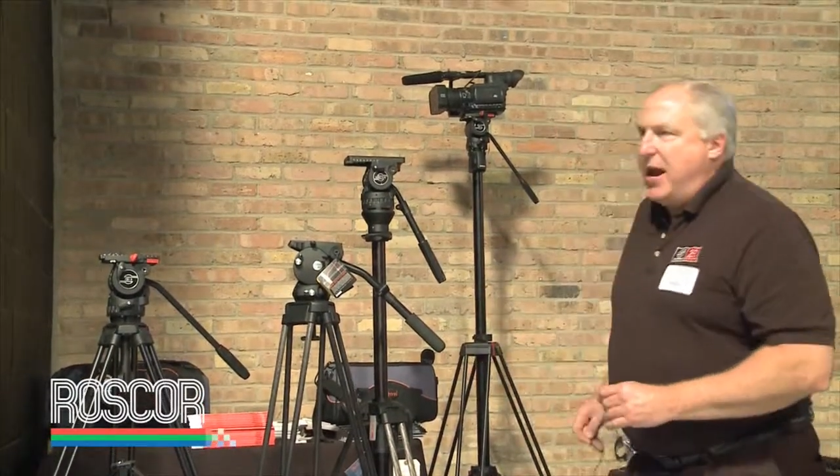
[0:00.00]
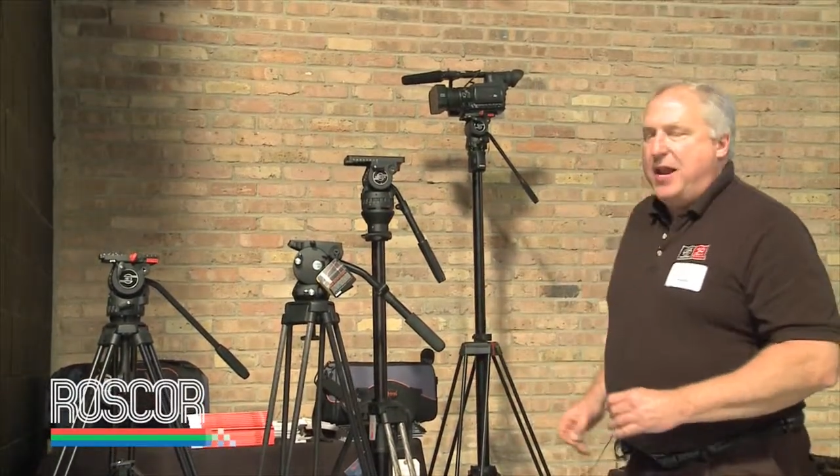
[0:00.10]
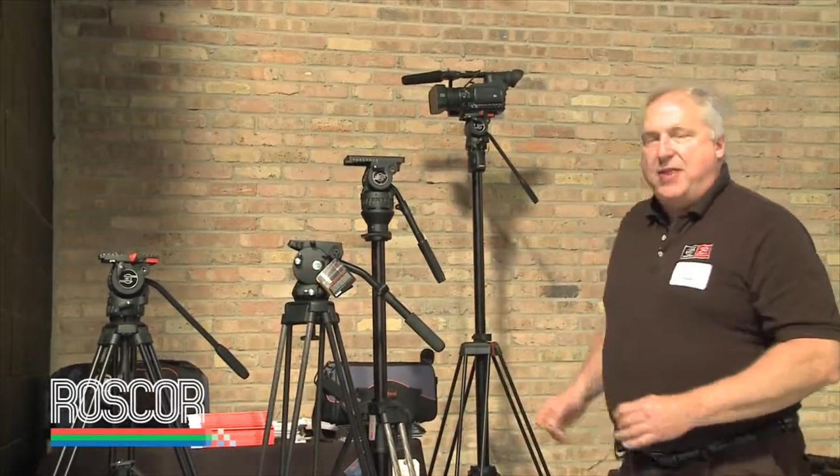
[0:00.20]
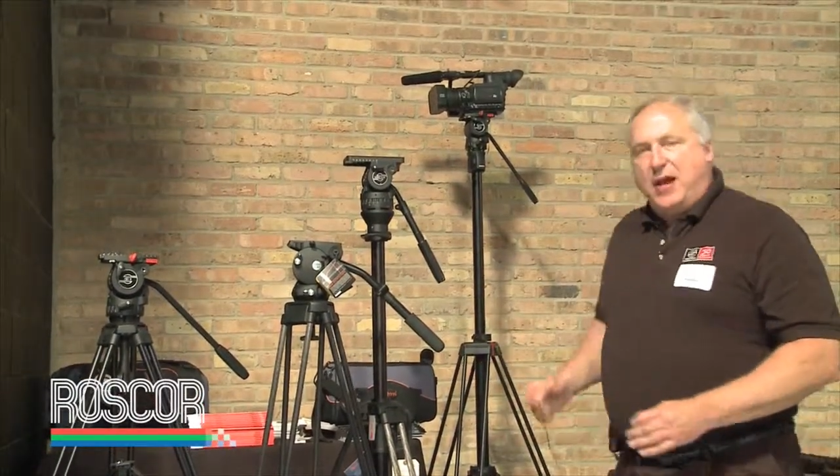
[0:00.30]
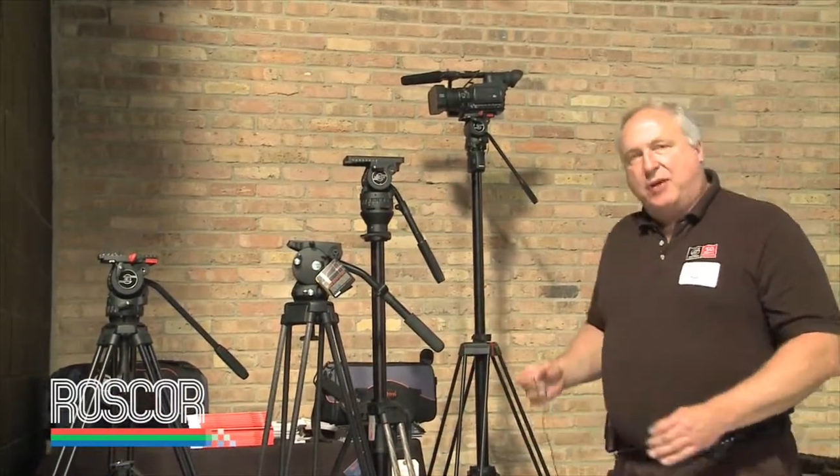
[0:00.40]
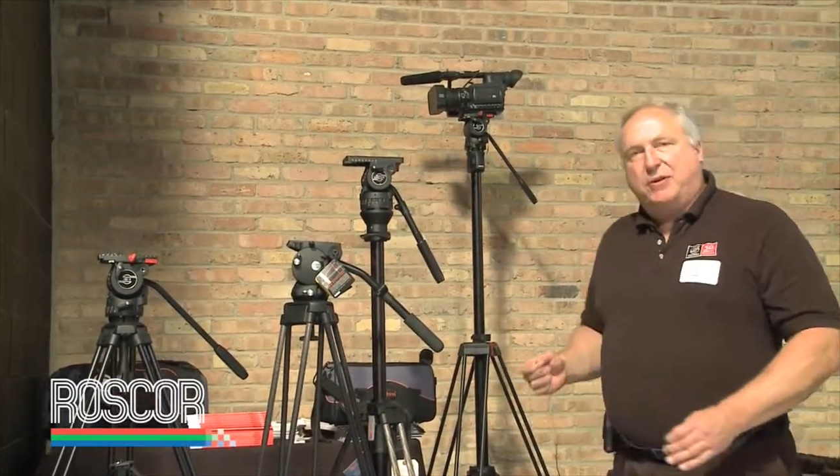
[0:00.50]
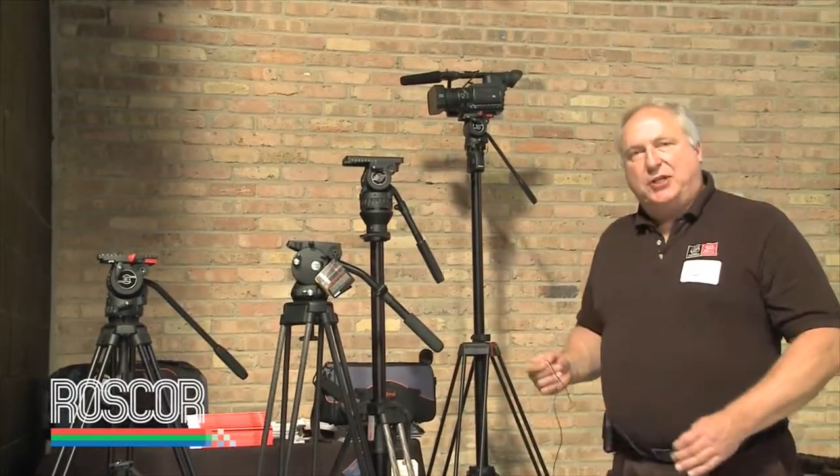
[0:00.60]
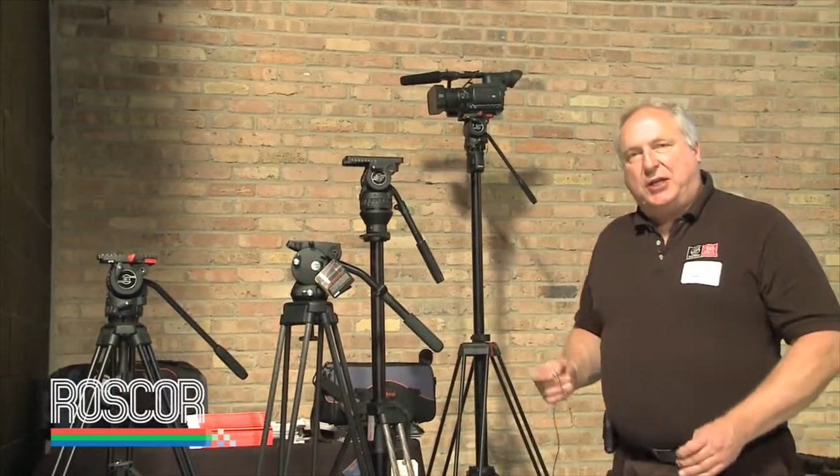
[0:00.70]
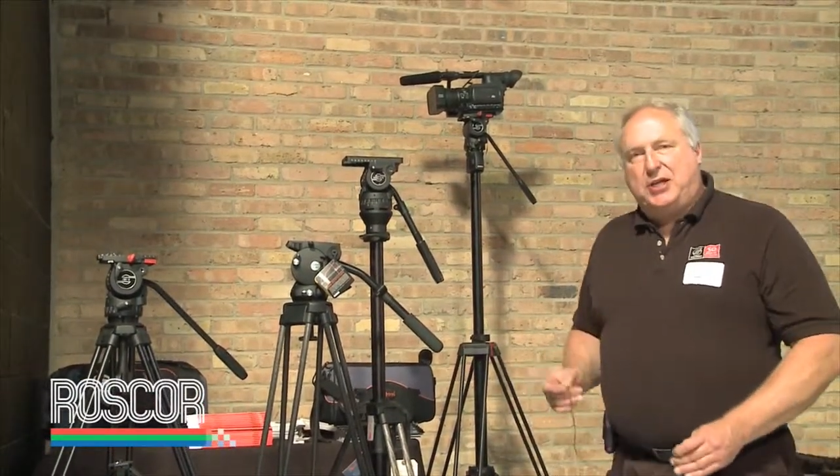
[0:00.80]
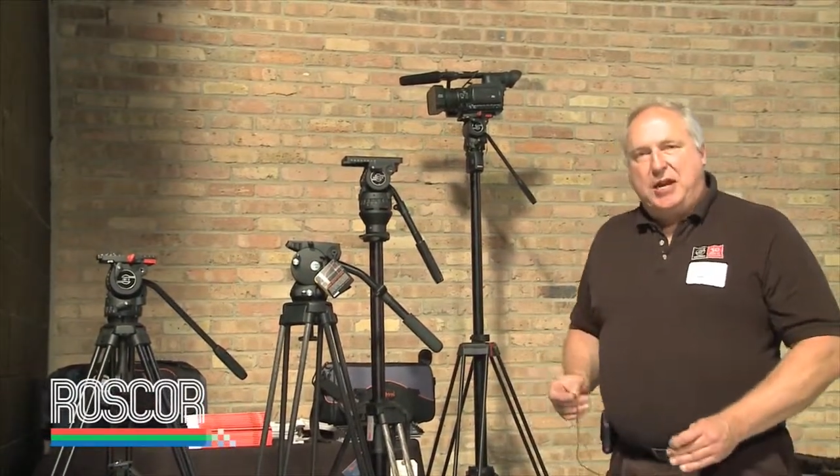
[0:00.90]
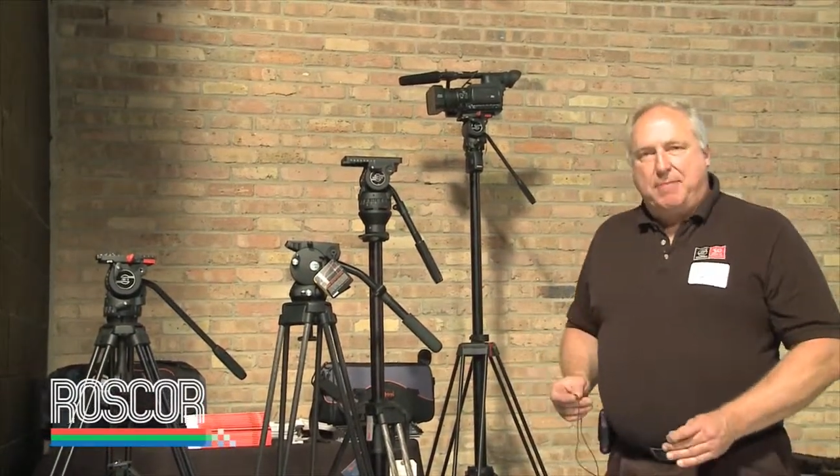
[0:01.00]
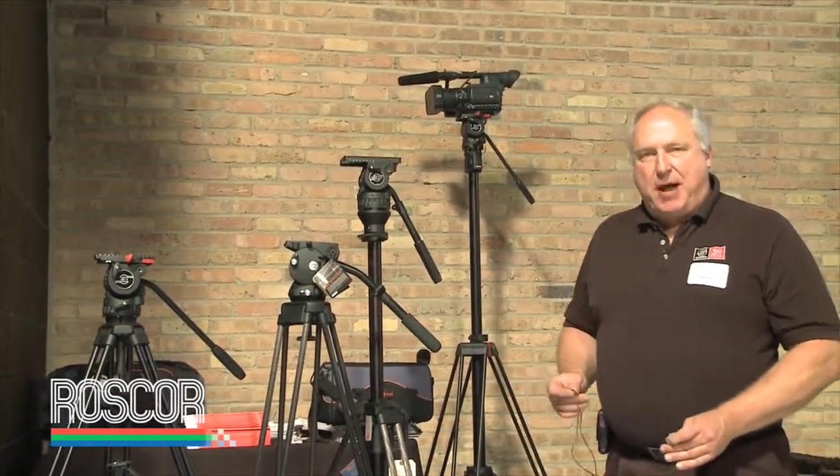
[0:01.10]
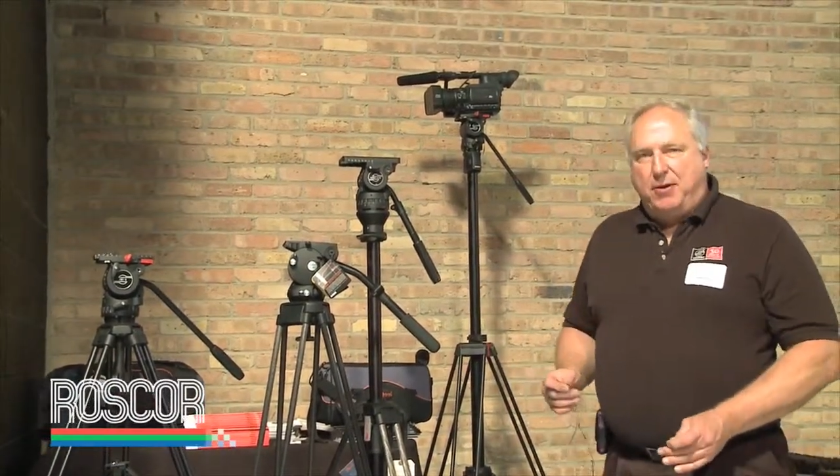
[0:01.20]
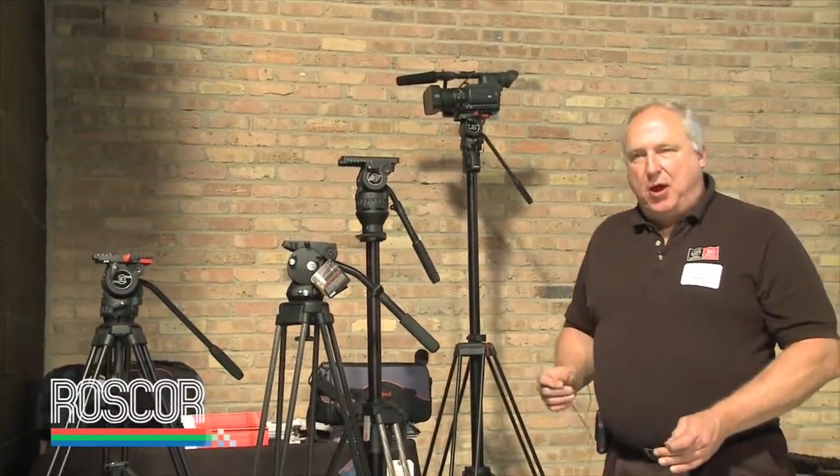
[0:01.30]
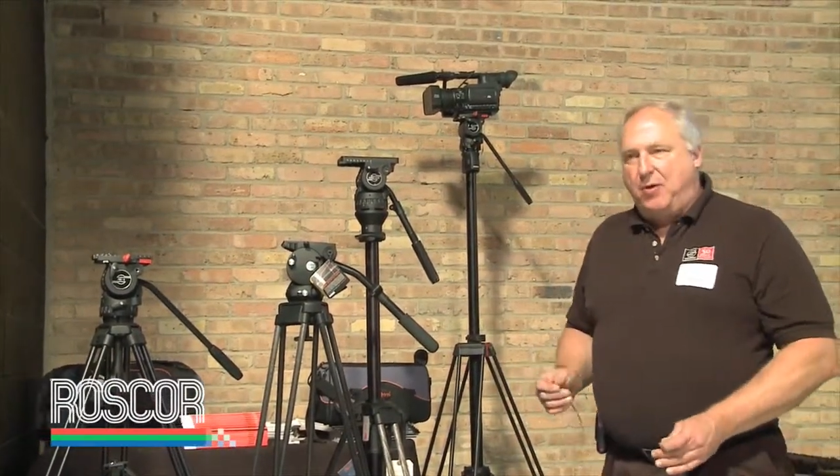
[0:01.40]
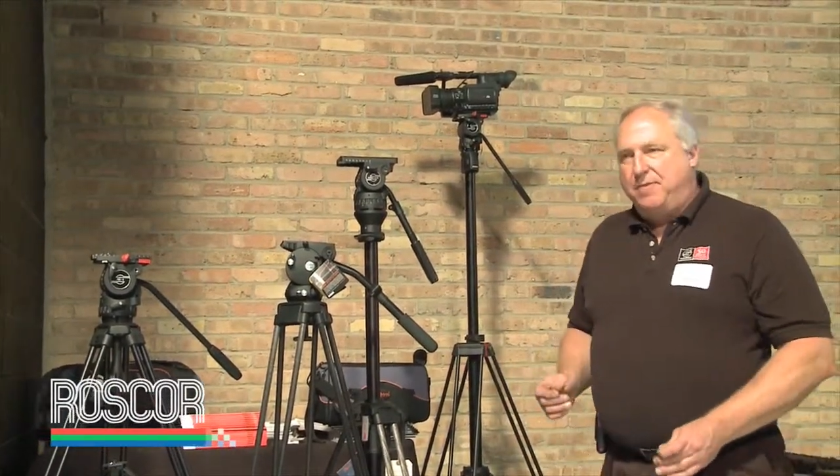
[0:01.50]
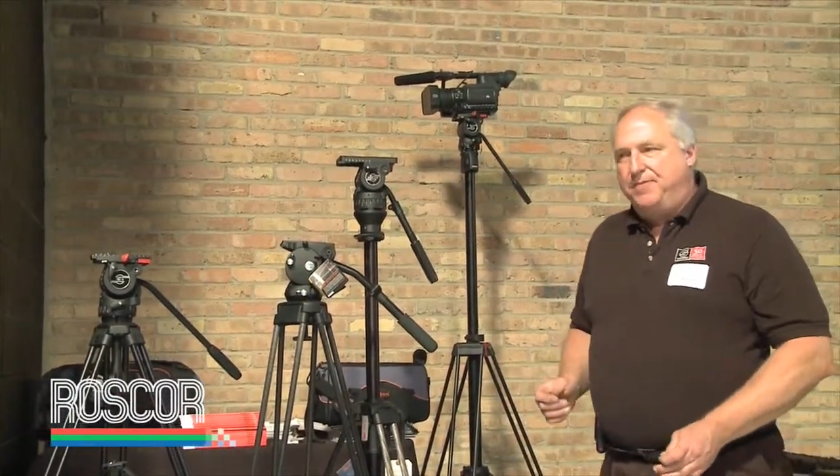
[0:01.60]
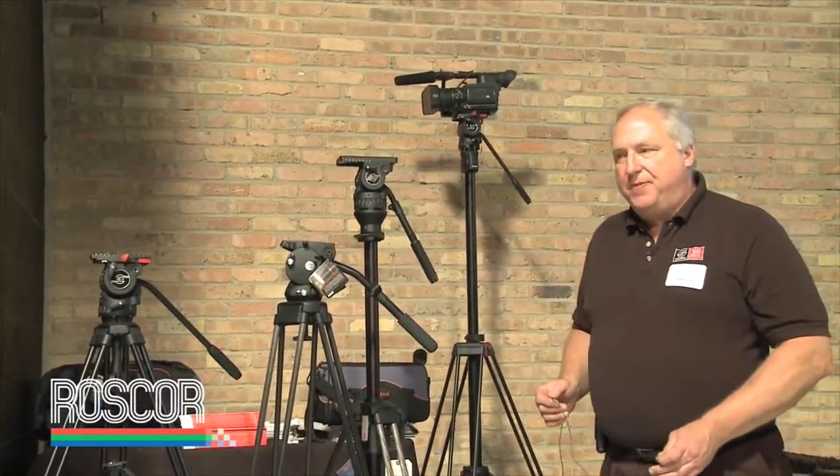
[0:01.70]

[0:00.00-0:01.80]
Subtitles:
anything under a 16-pound load.